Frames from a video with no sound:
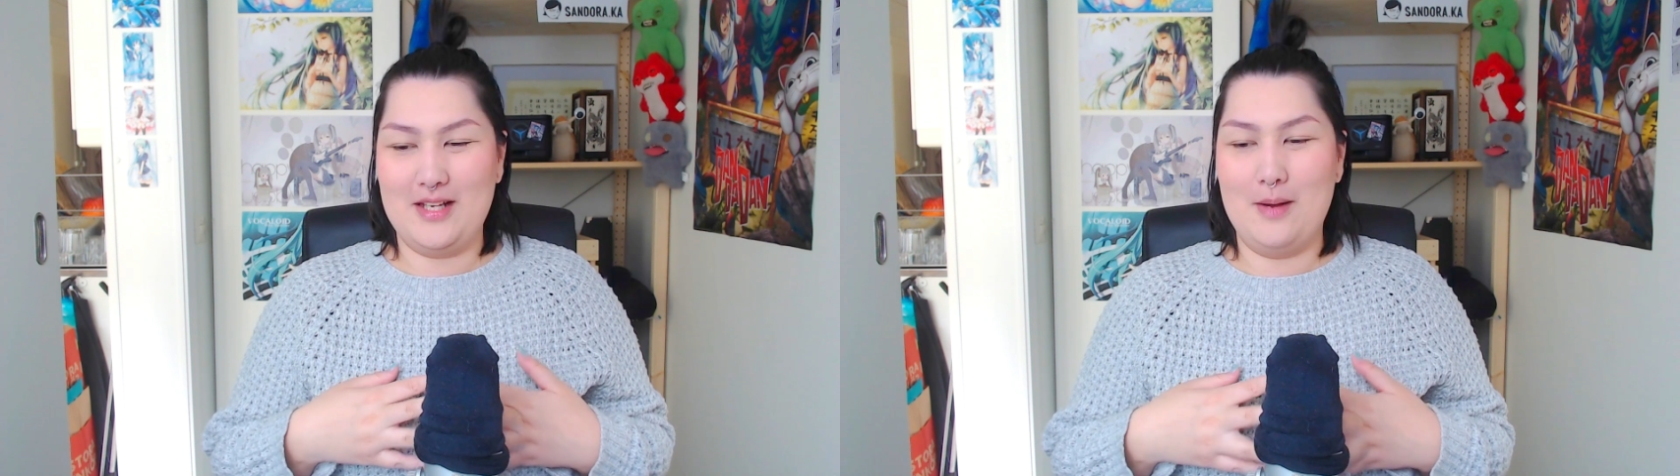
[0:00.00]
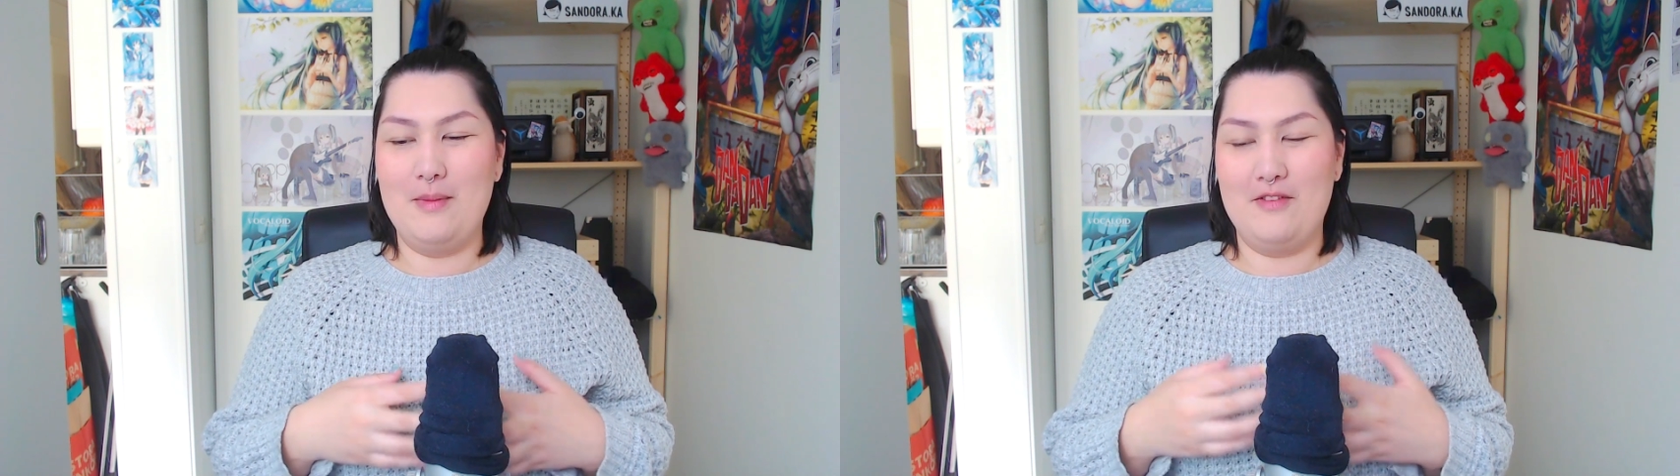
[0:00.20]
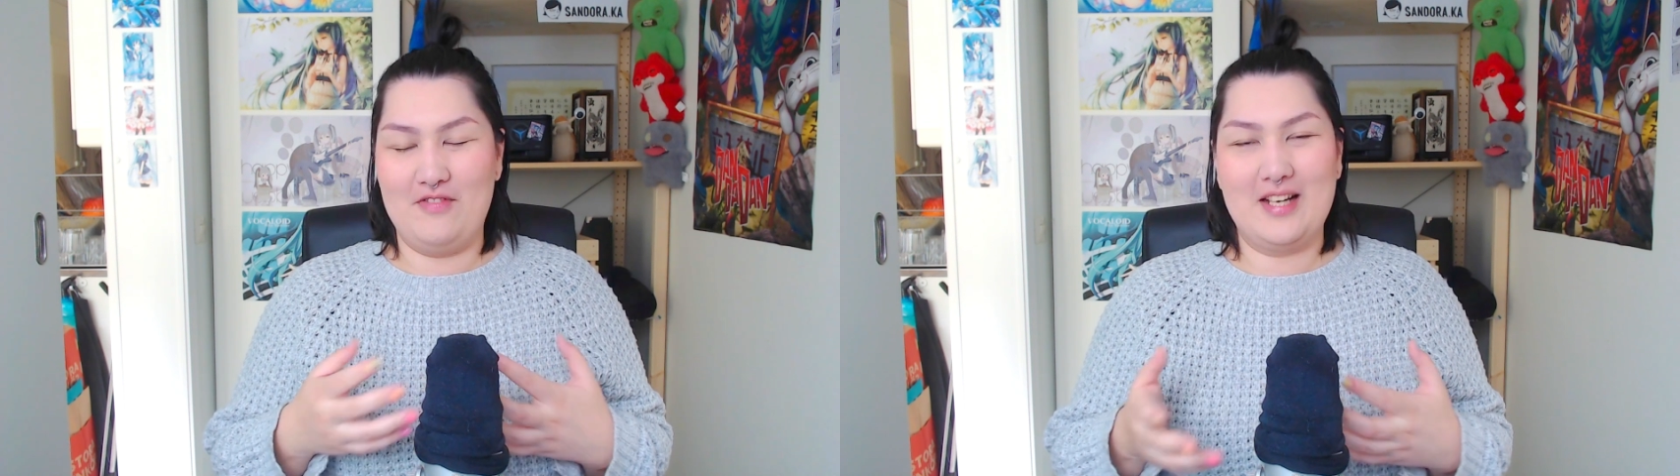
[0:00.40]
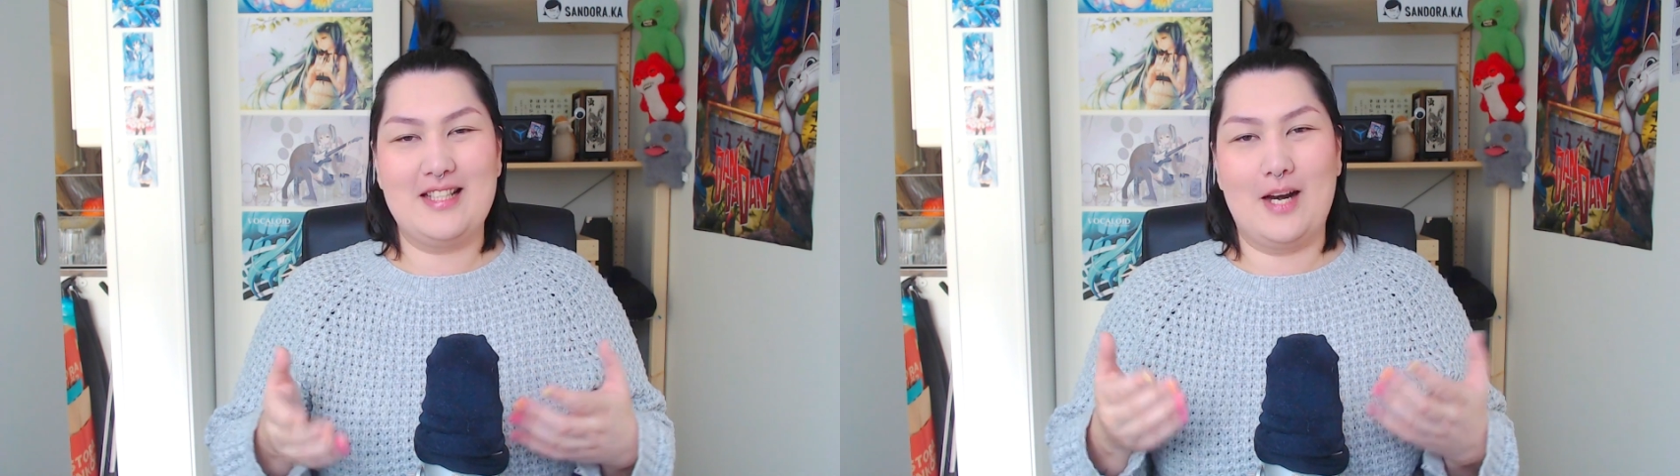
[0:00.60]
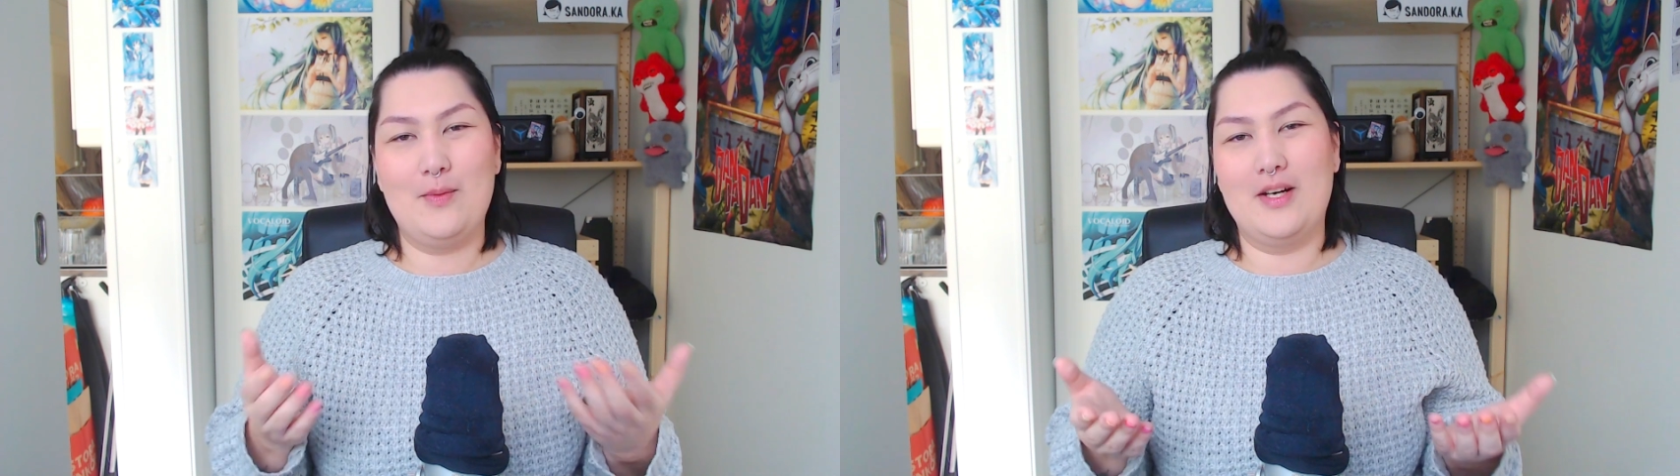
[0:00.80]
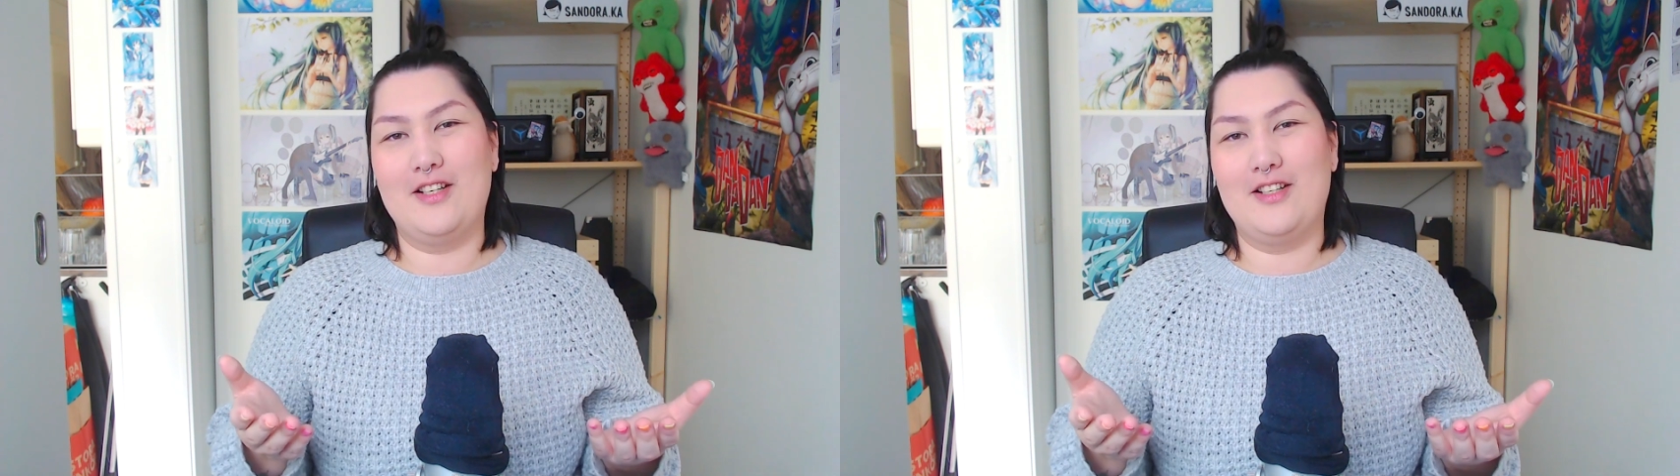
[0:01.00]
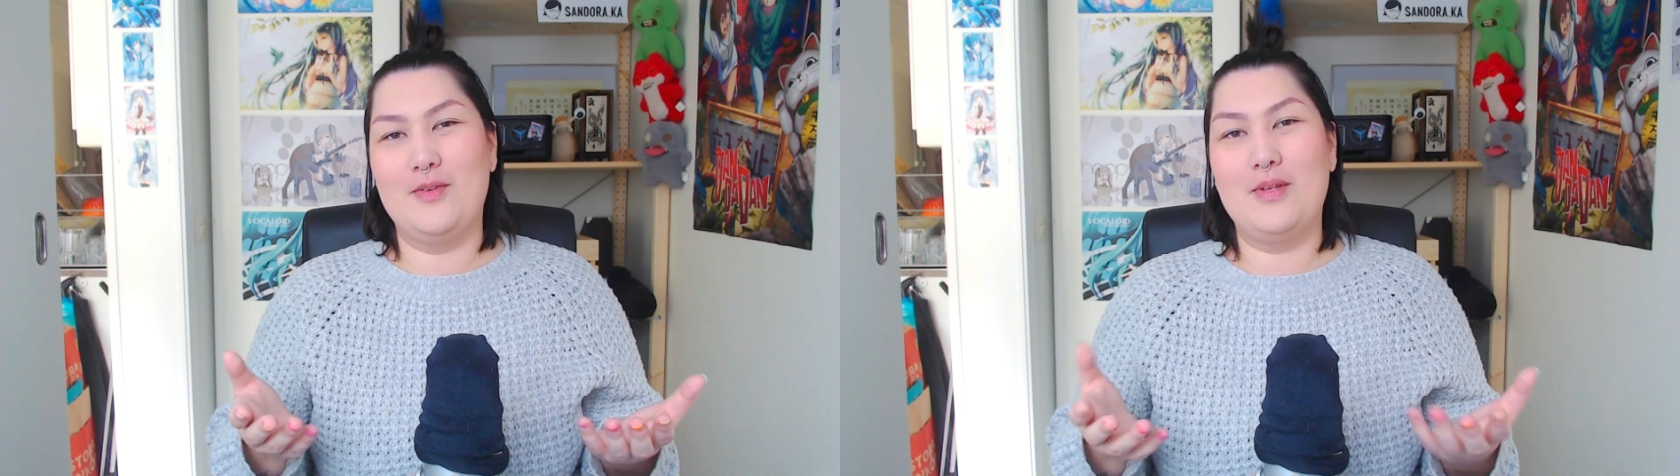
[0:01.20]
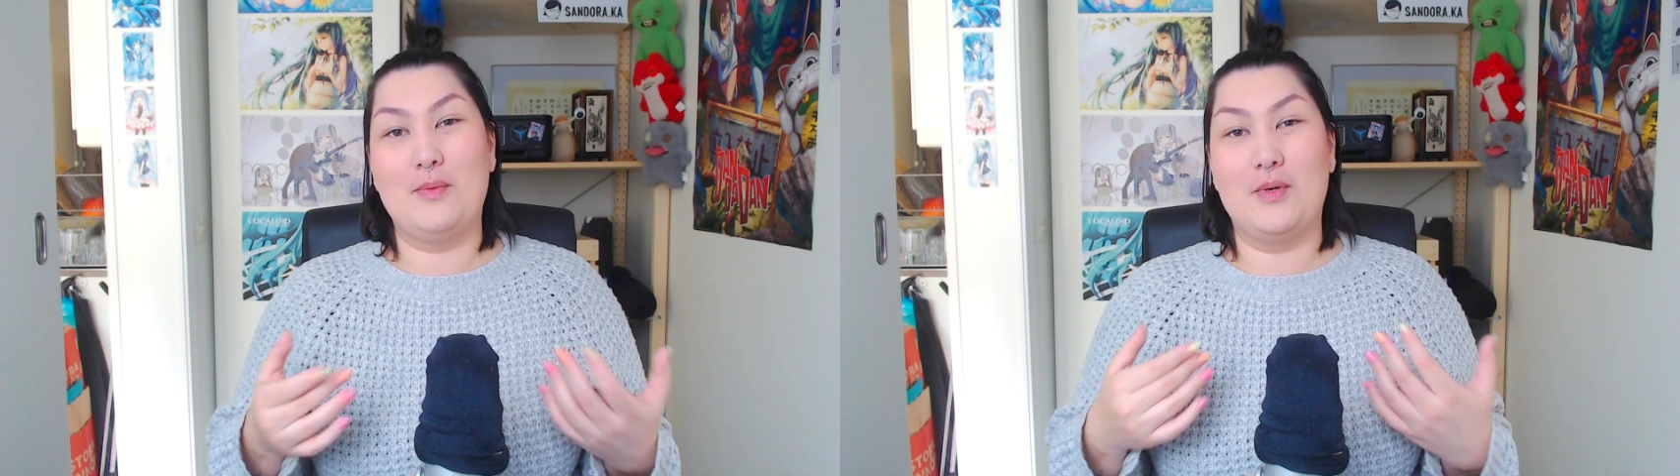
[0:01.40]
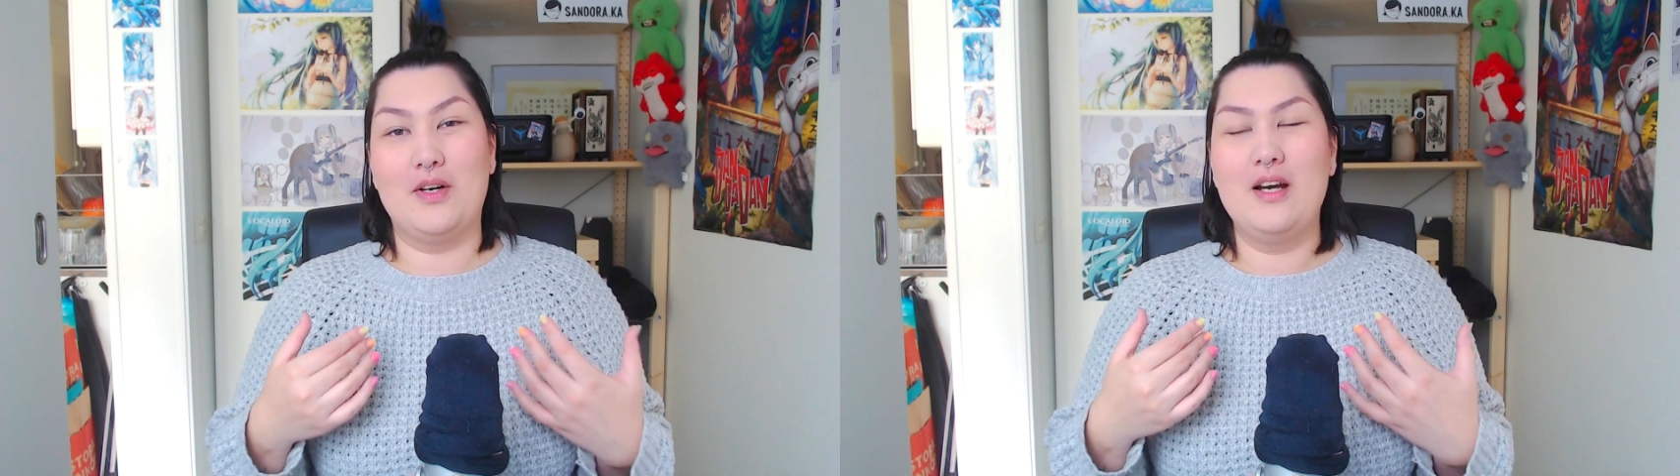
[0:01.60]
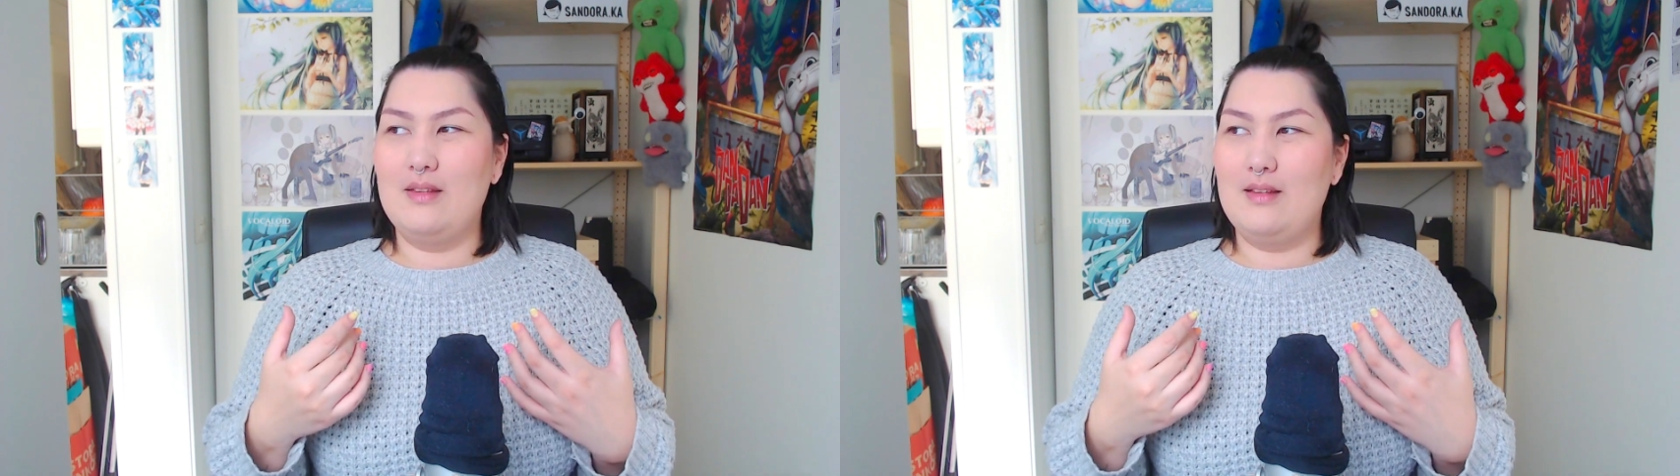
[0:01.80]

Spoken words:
some effects that I wanted to do that were,